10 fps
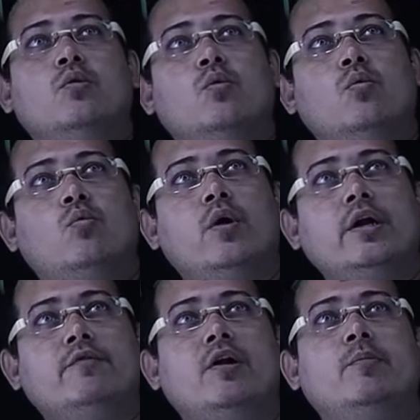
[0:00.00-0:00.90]

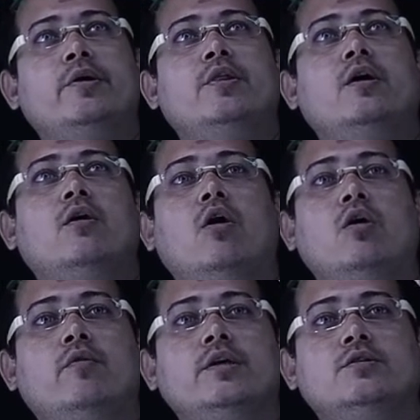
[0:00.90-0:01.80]
1 will be the
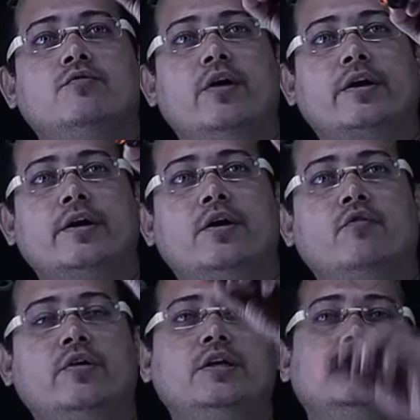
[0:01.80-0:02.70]
always factor
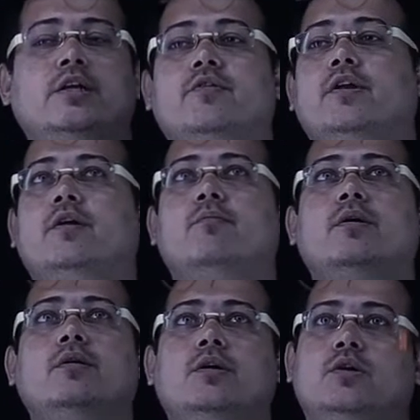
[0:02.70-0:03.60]
of each and every
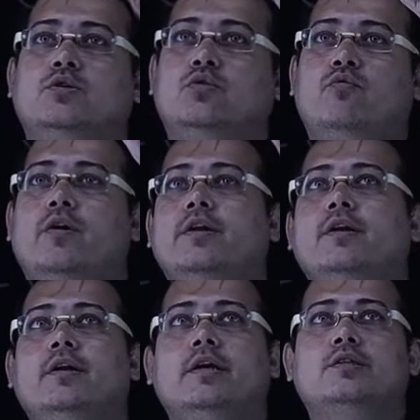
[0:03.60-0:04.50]
number. So 1
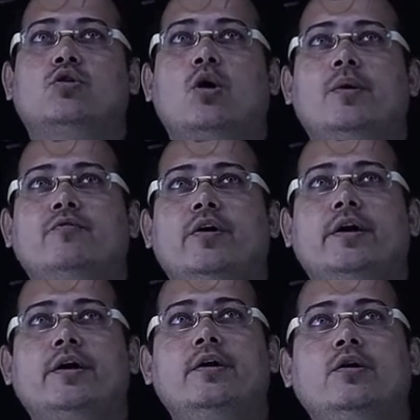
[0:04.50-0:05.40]
is a common
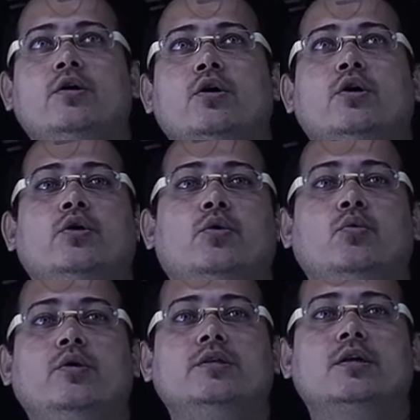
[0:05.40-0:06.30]
factor,
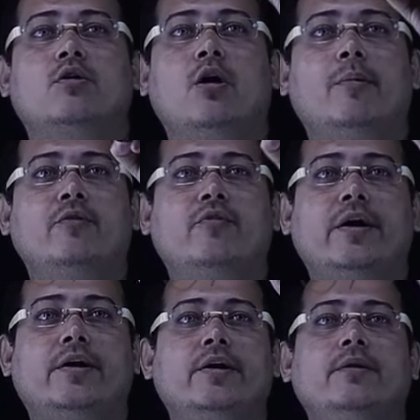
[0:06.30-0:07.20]
2 is a common
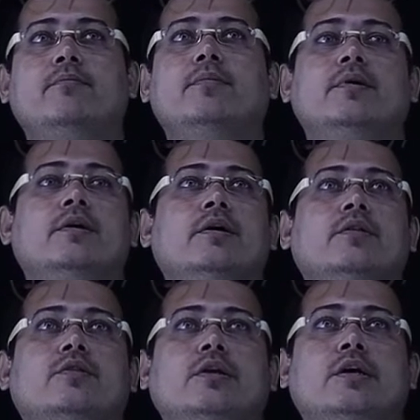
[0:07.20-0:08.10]
factor,
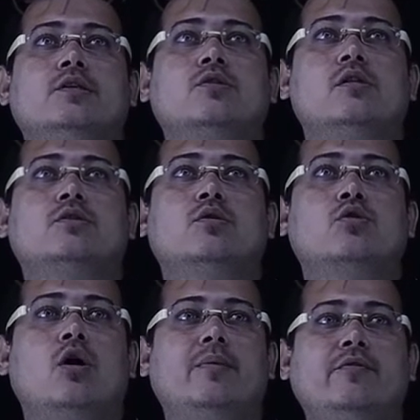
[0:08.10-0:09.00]
3 is also a
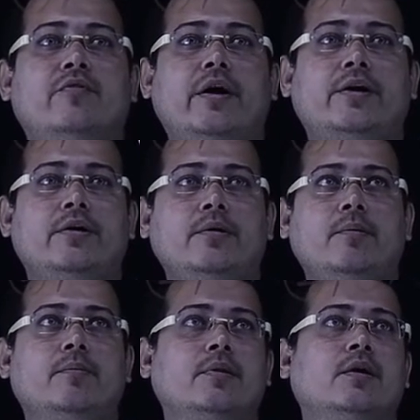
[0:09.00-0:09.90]
common factor,
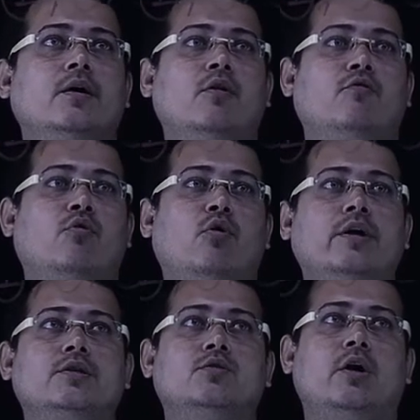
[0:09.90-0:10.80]
4
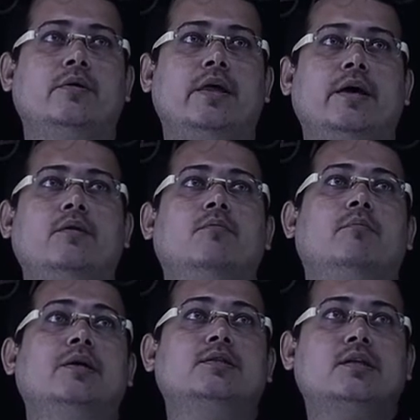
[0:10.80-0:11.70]
is not there,
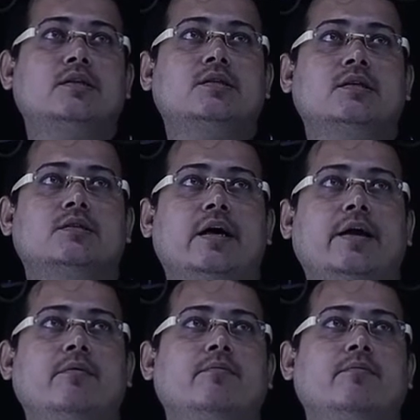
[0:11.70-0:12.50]
but 6 is there,